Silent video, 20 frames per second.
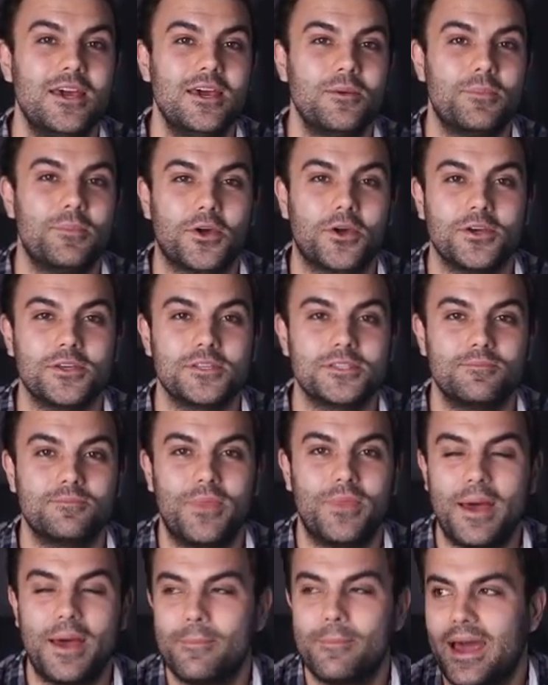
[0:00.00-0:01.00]
because
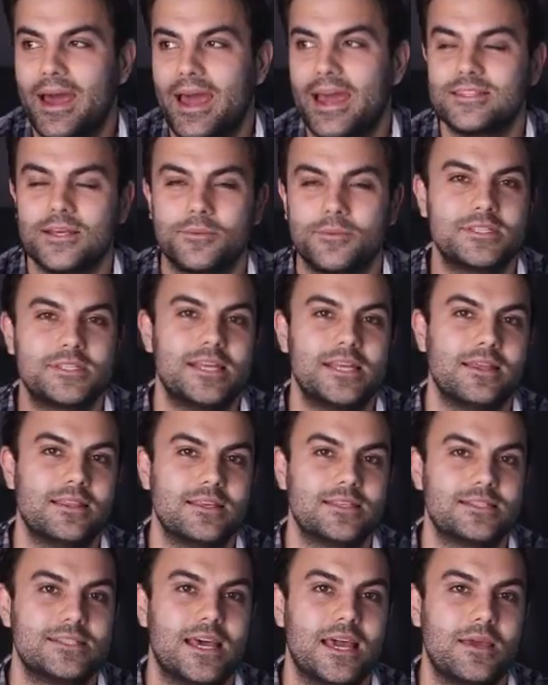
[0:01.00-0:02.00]
that might end up staying the
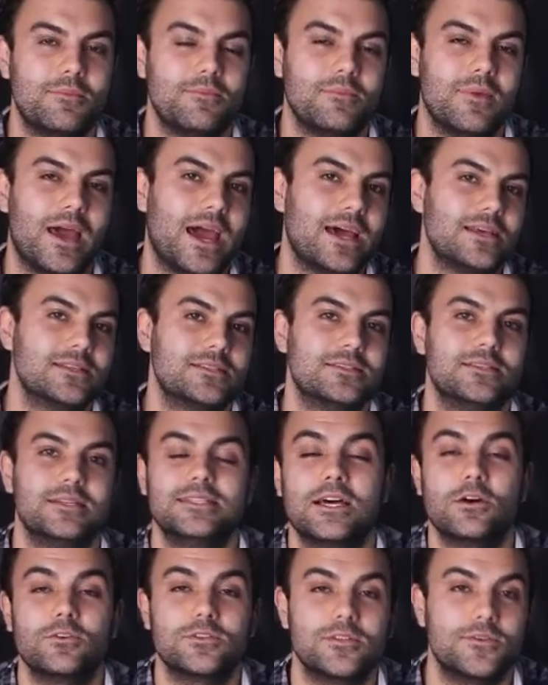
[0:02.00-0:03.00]
same as the
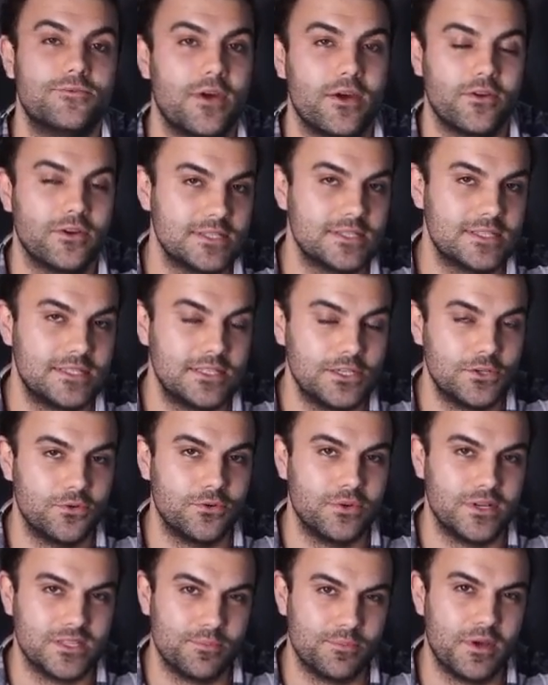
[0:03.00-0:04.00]
Delta variant
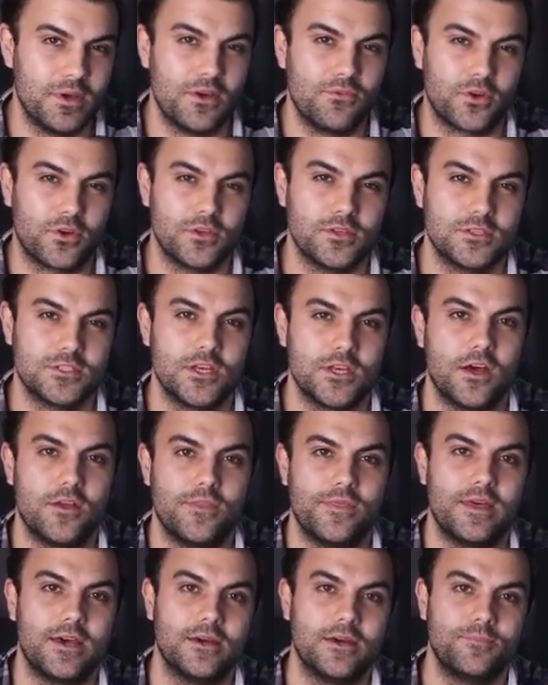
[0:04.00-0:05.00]
still is a bit of a
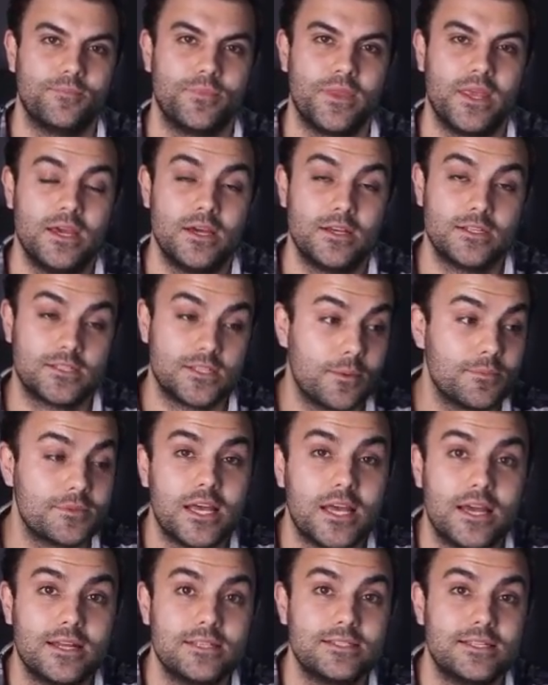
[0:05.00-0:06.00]
concern there. Some
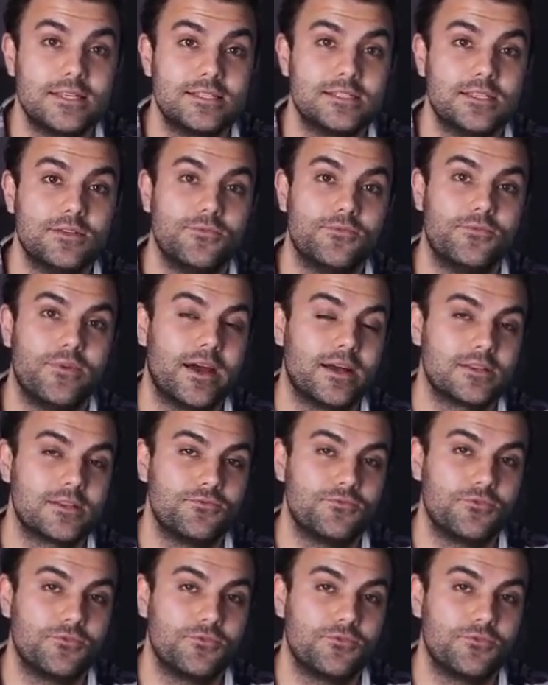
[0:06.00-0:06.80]
scientists, in fact,